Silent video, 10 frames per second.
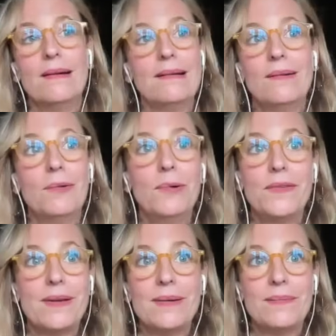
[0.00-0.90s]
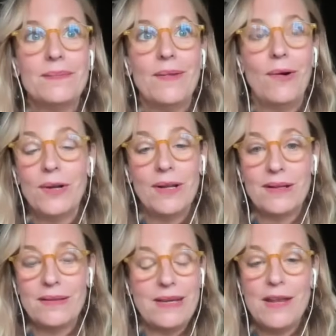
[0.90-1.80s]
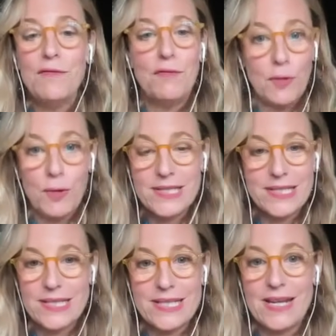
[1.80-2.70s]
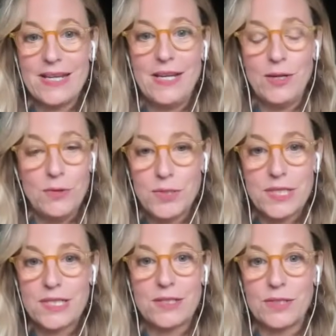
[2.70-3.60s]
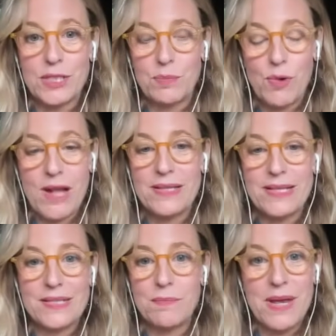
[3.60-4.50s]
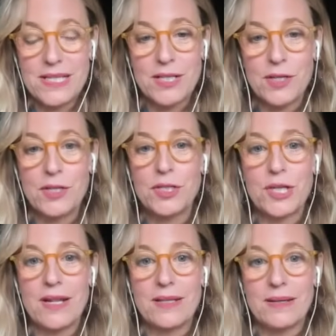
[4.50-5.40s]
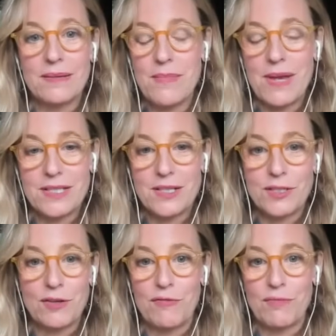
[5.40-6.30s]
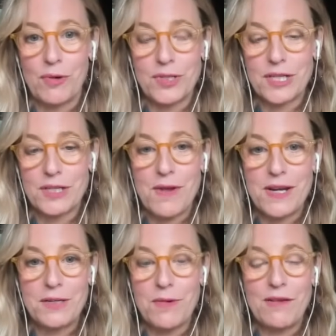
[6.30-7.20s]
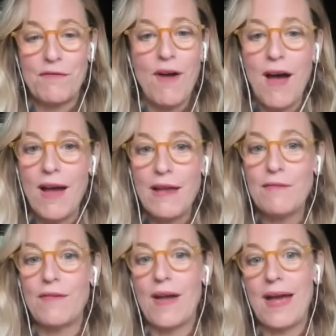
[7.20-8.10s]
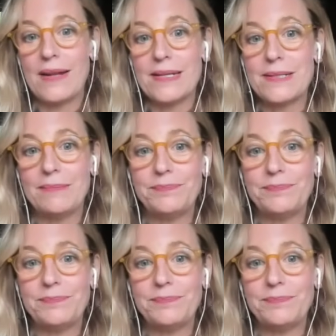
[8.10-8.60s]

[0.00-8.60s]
all the influences that he uses to spread this message, and the message of Project 2025, and